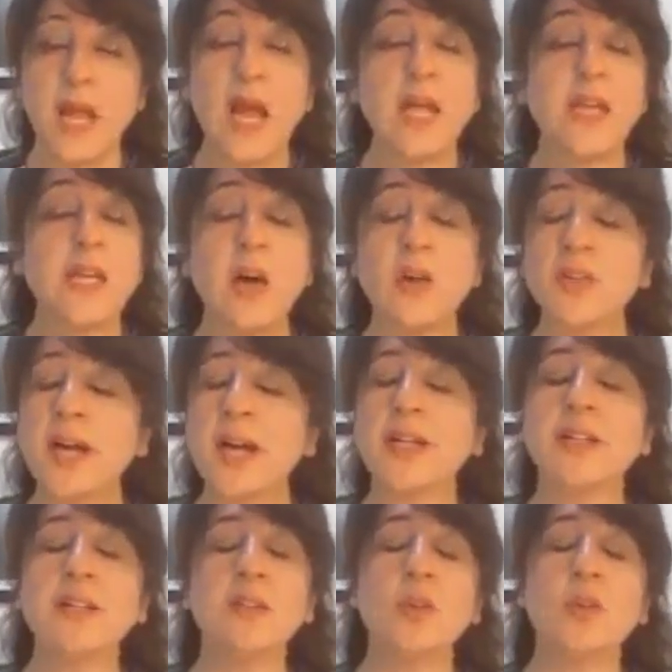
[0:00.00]
Now
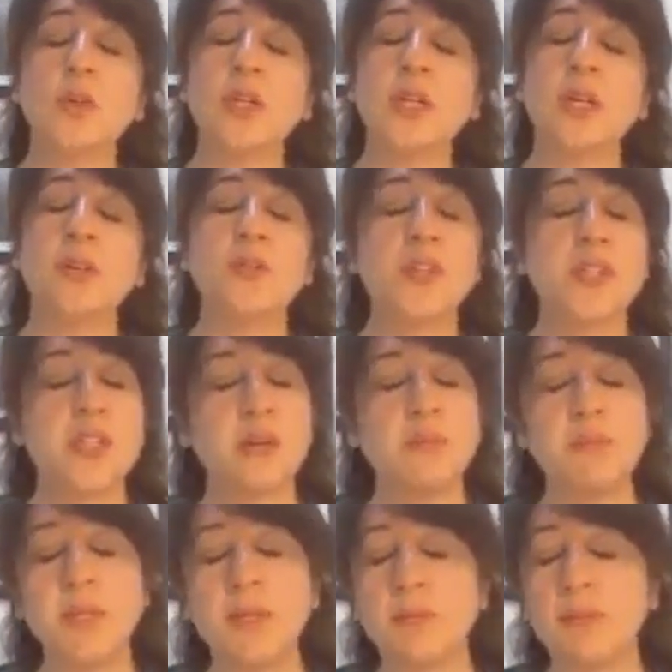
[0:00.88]
that is okay for
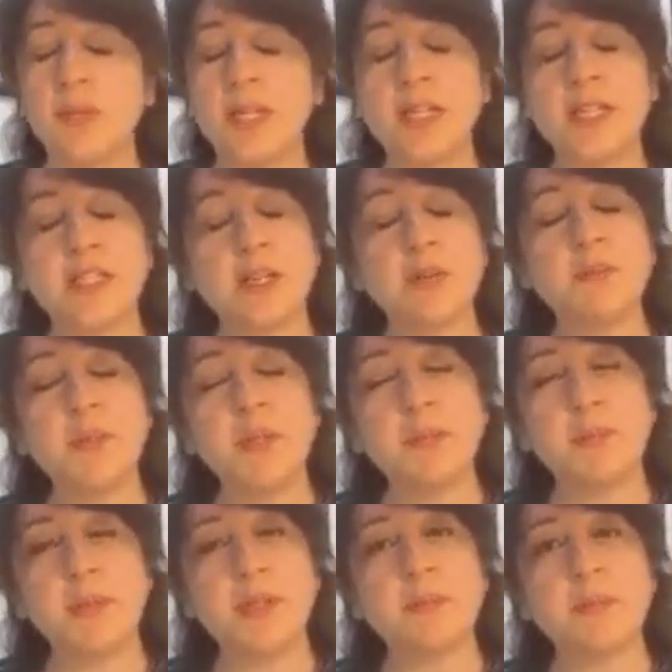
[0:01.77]
some people, and some
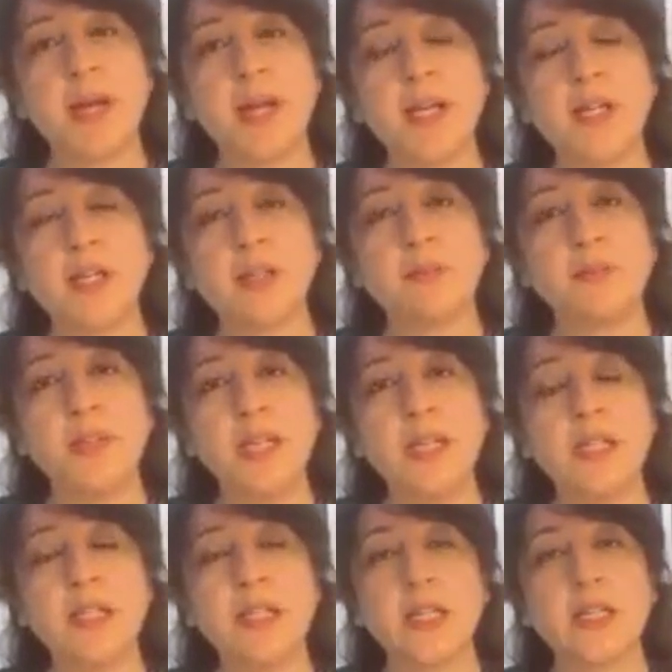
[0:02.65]
people might
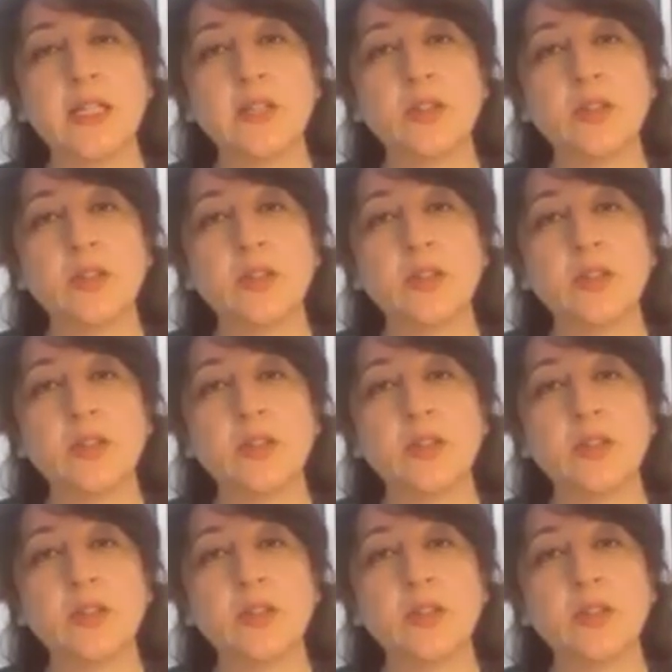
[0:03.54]
feel that